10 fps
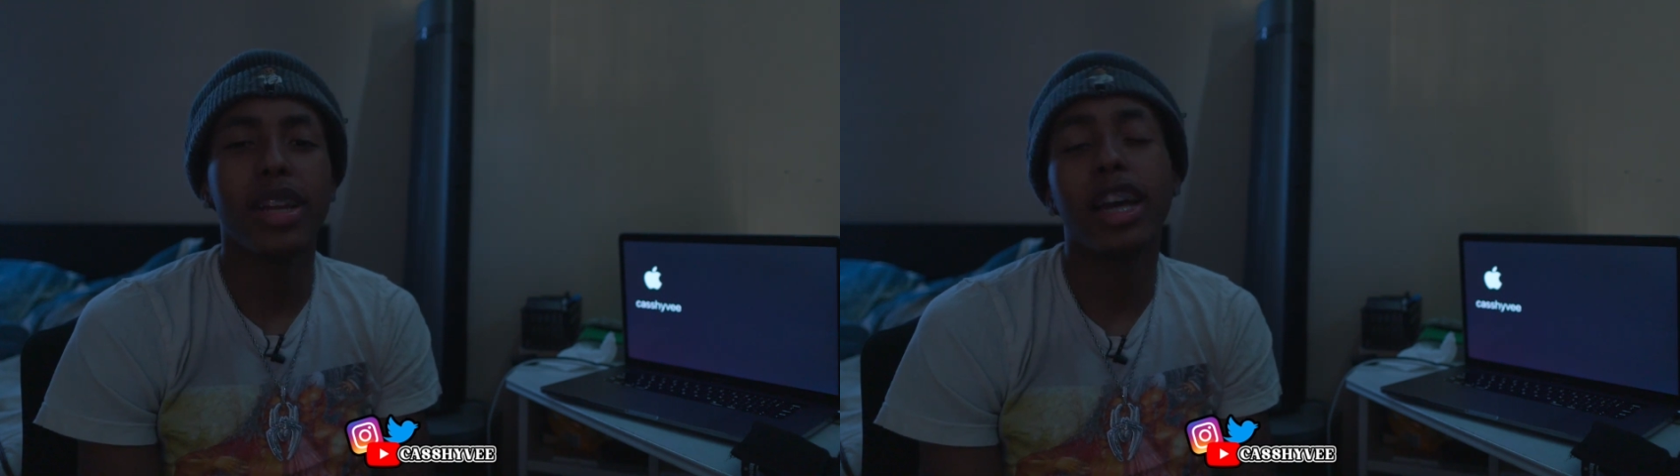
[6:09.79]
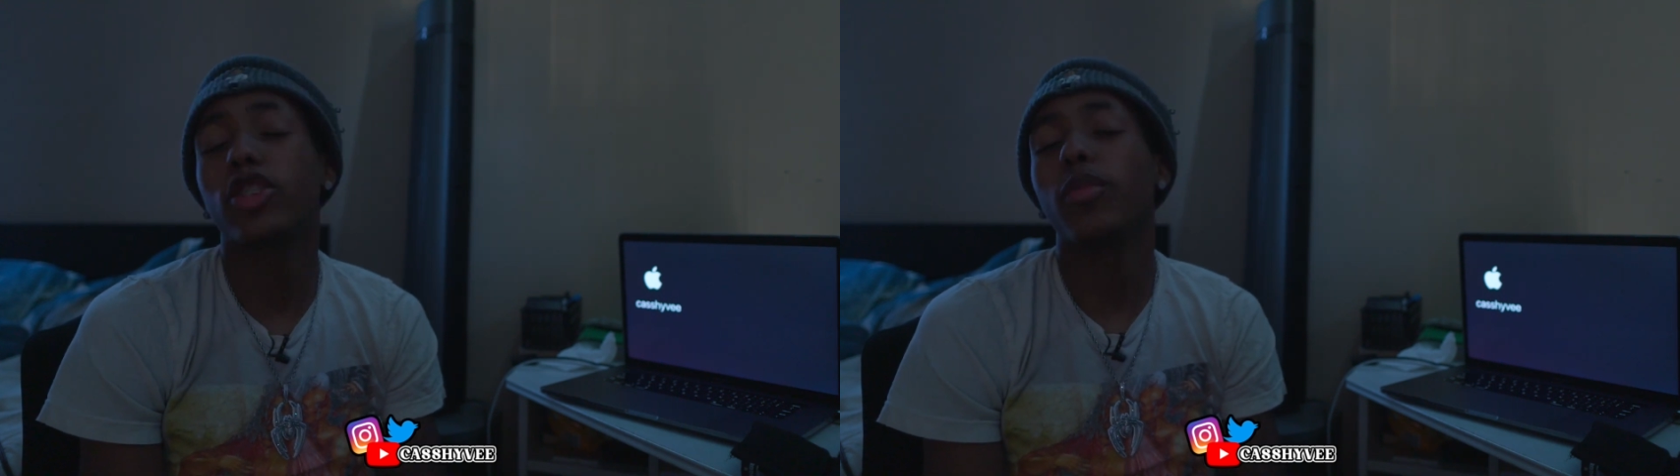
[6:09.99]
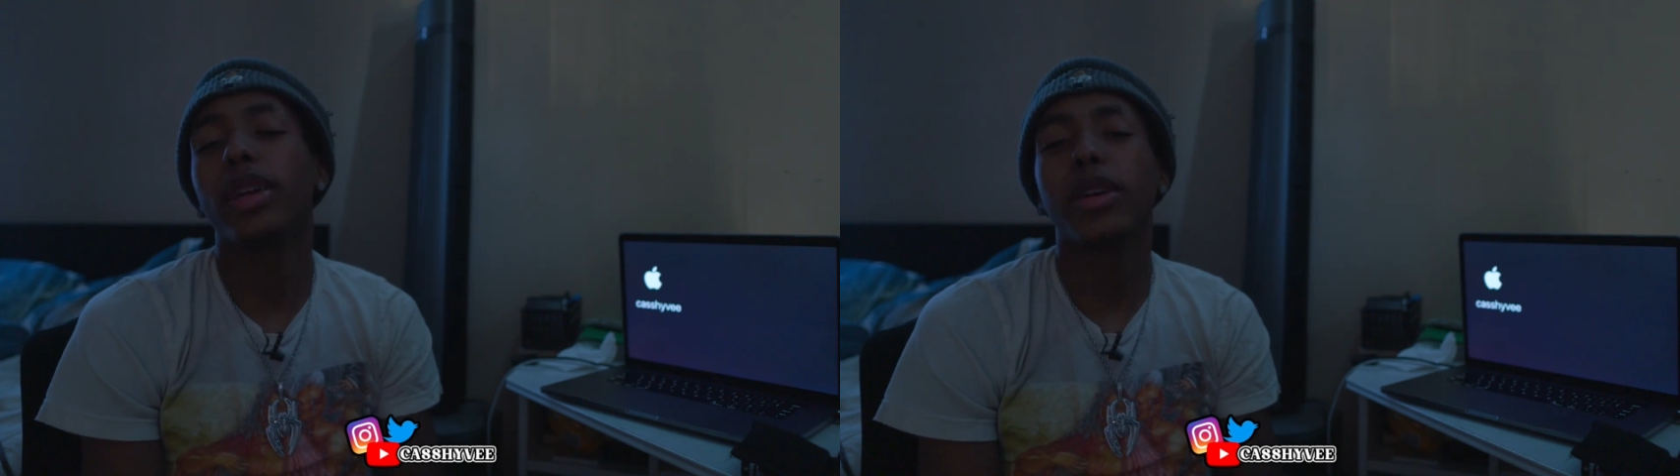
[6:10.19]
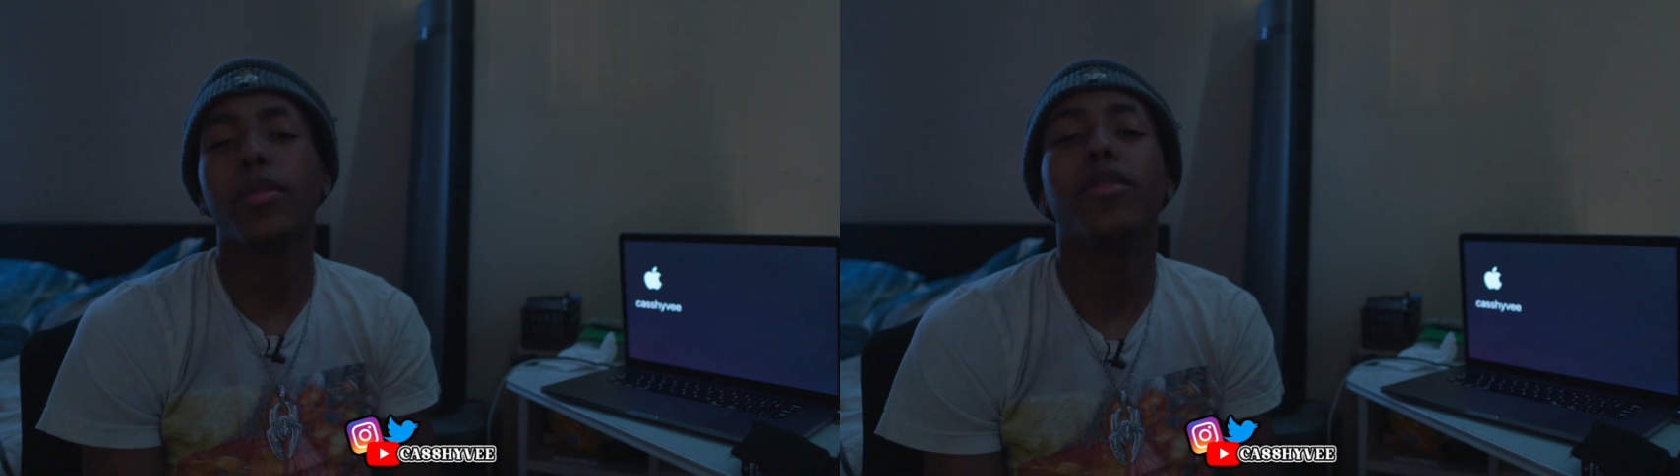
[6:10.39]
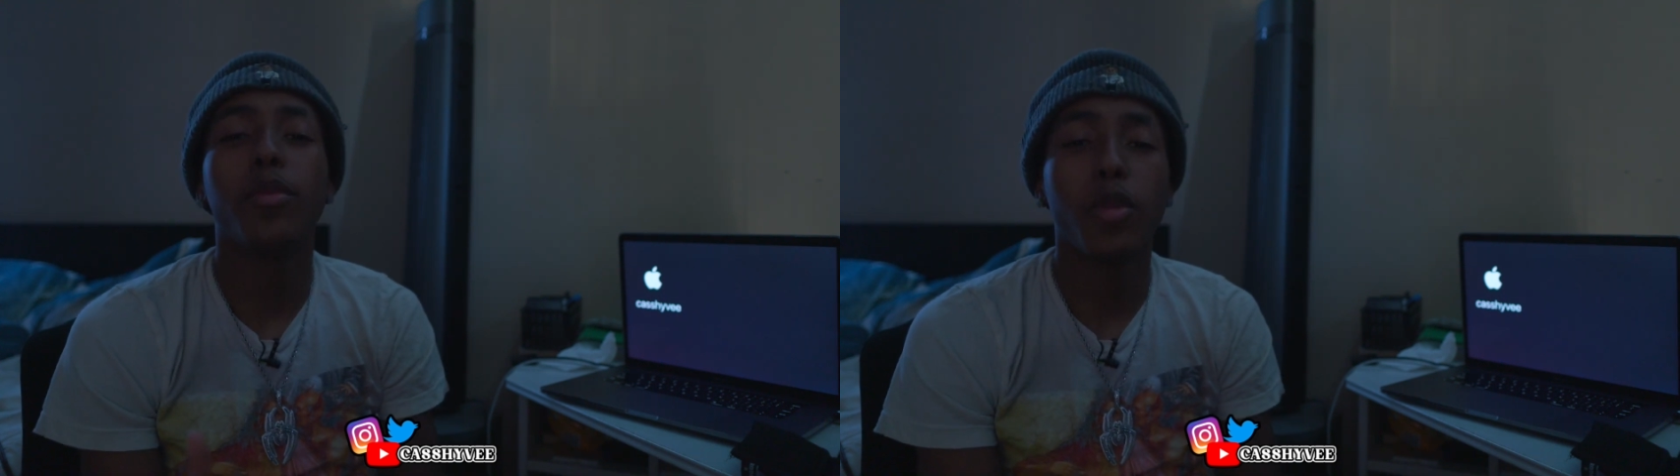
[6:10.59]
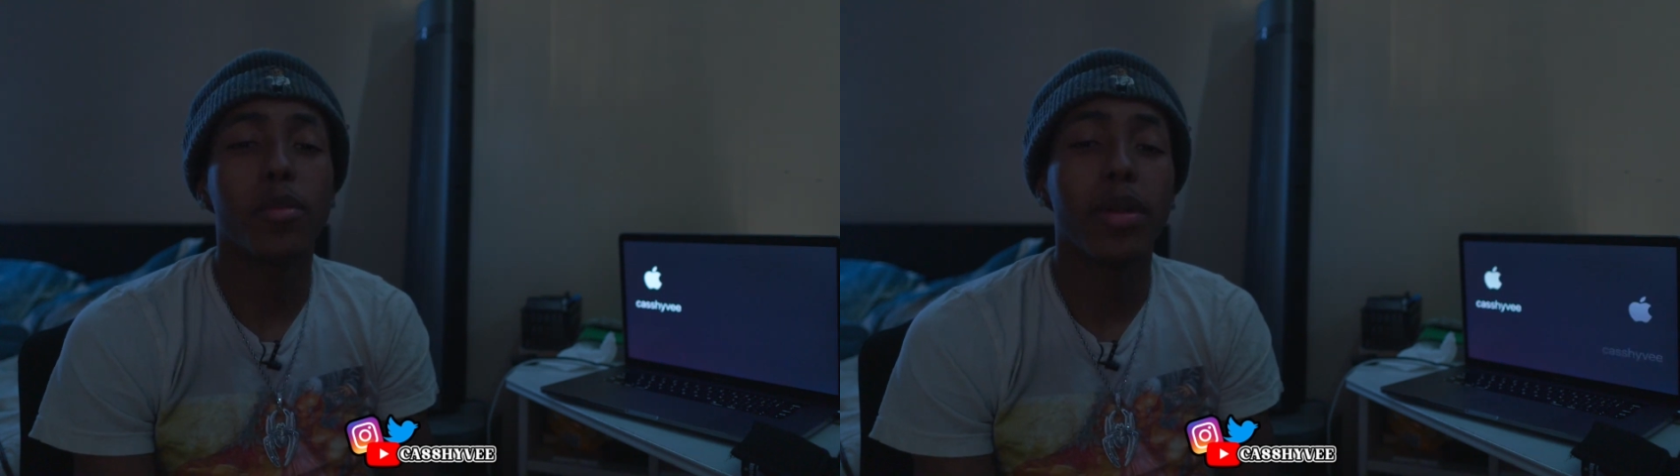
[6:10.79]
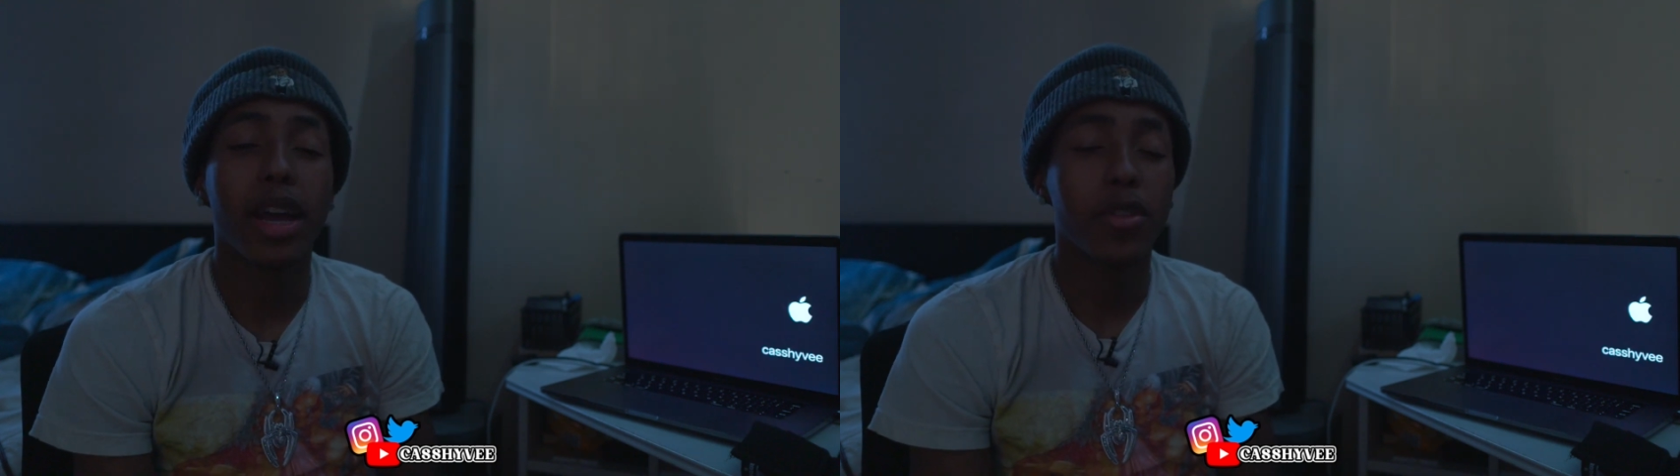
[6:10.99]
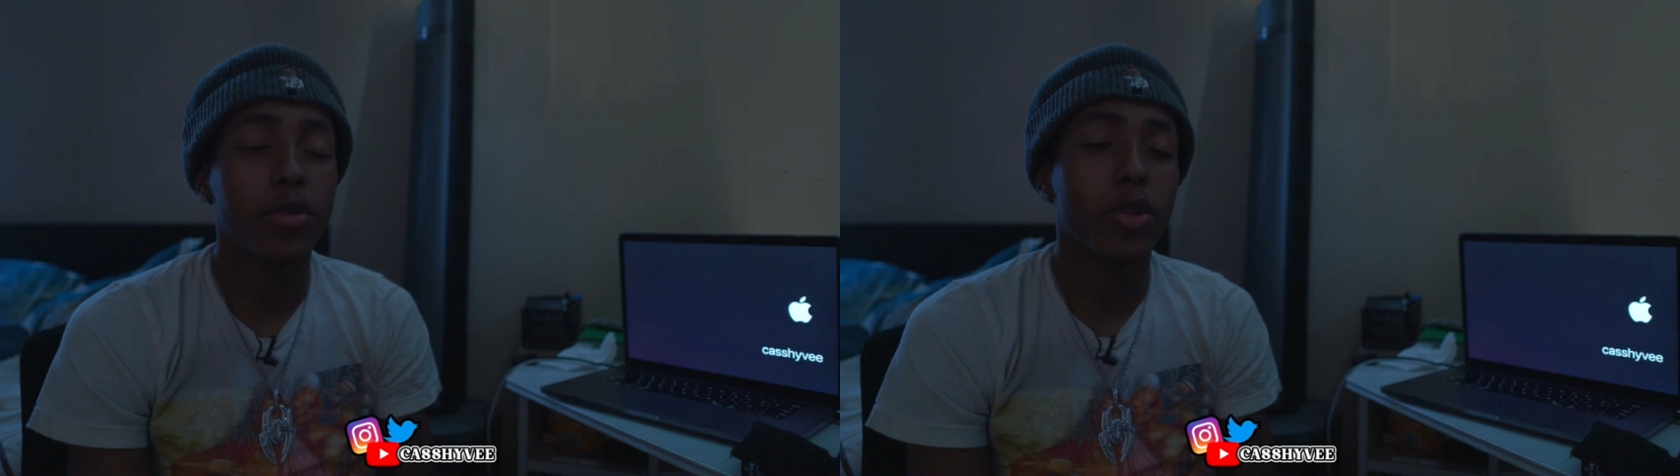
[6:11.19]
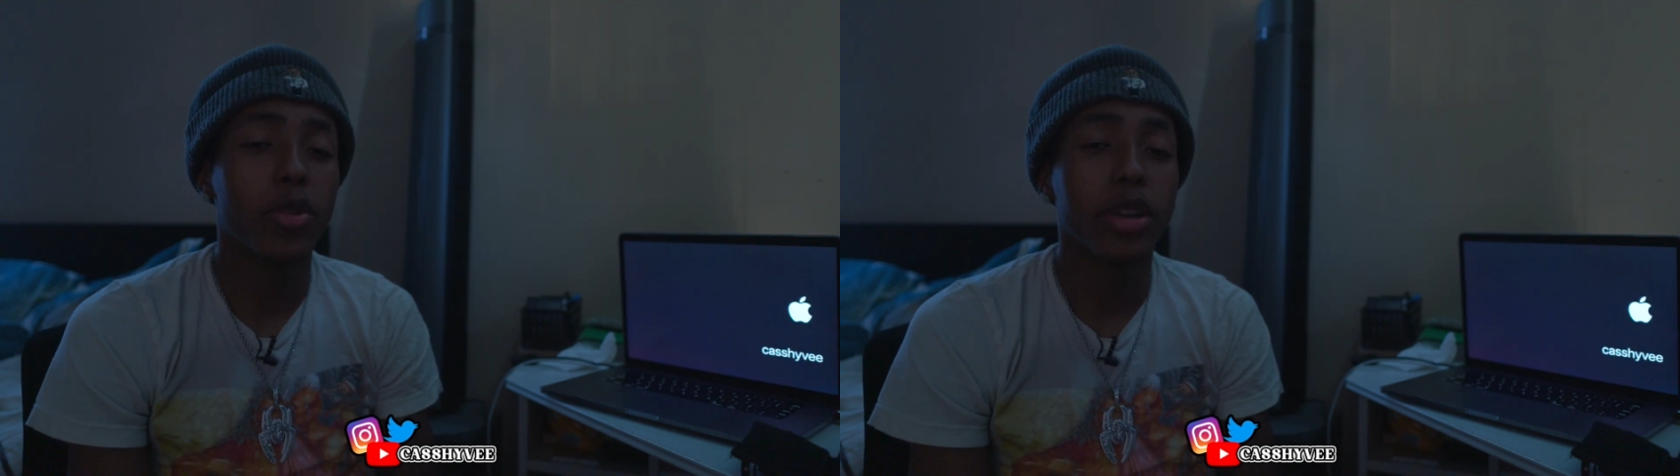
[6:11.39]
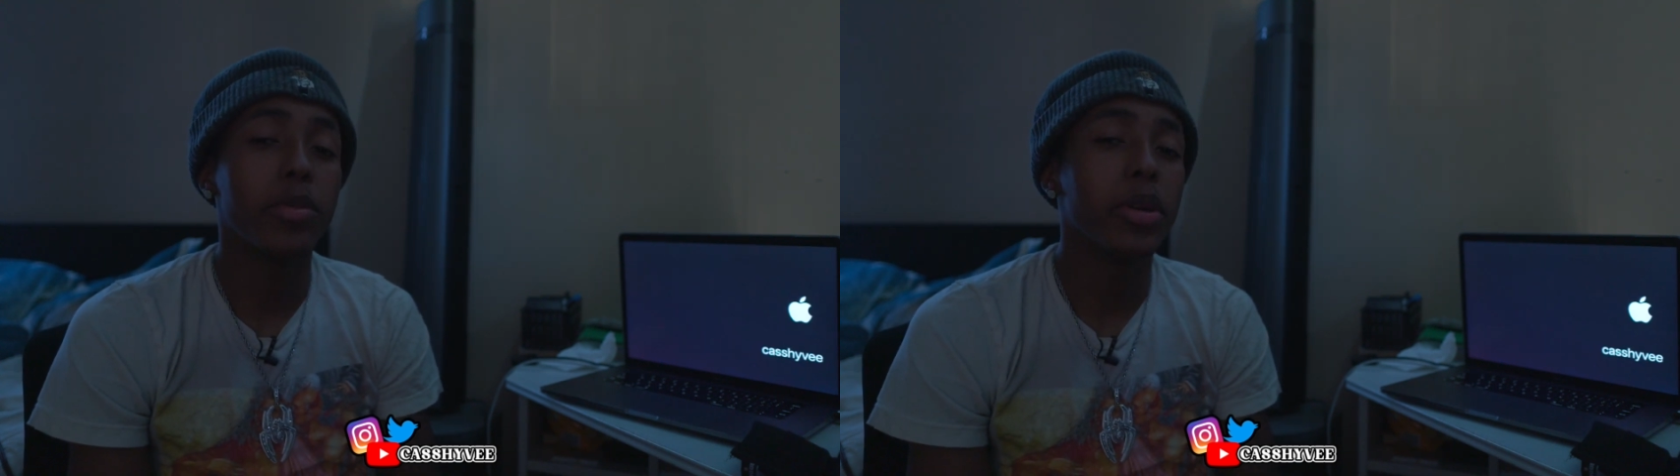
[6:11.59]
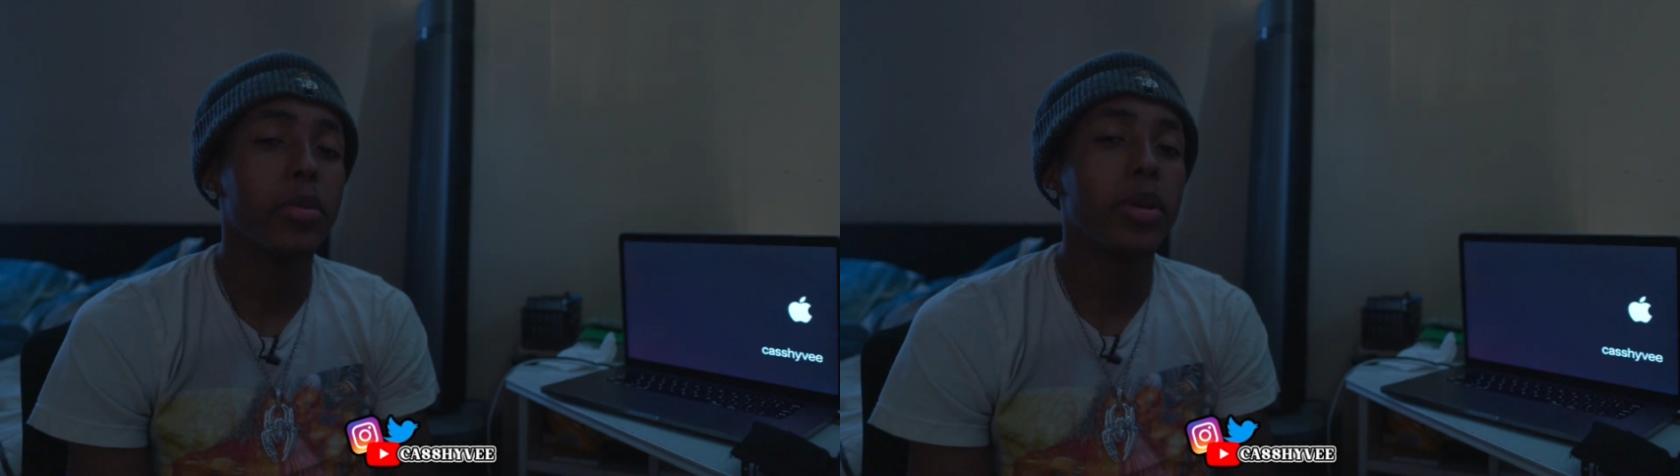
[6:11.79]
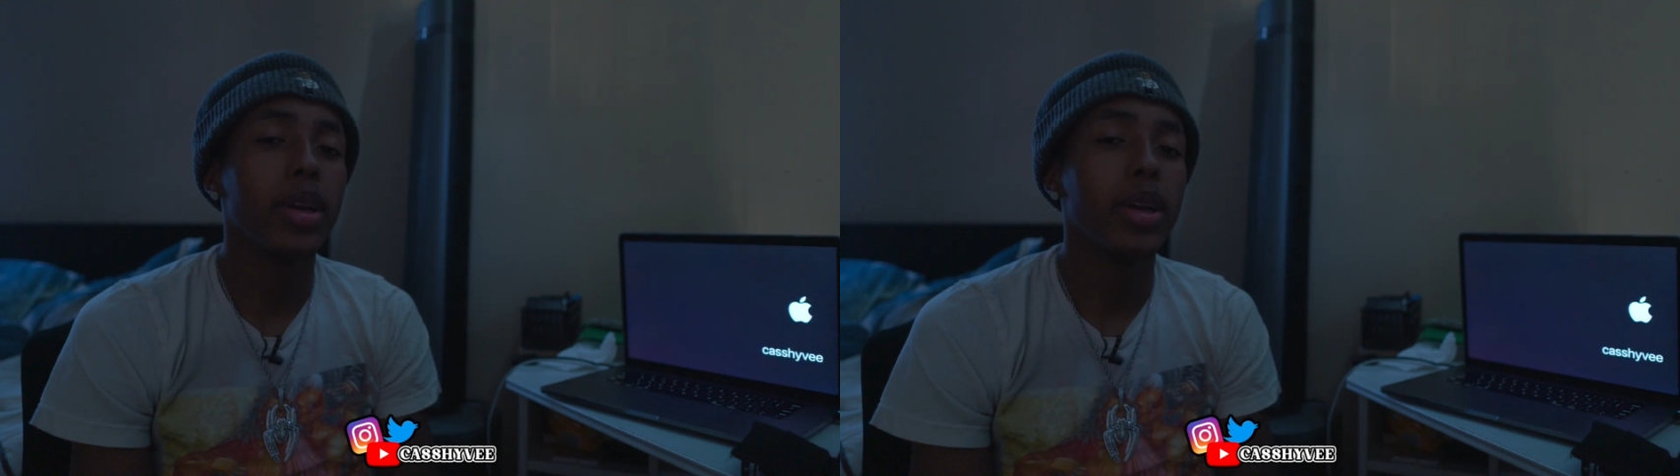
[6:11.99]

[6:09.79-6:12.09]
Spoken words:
That's going to make him even more mad if you agree with him.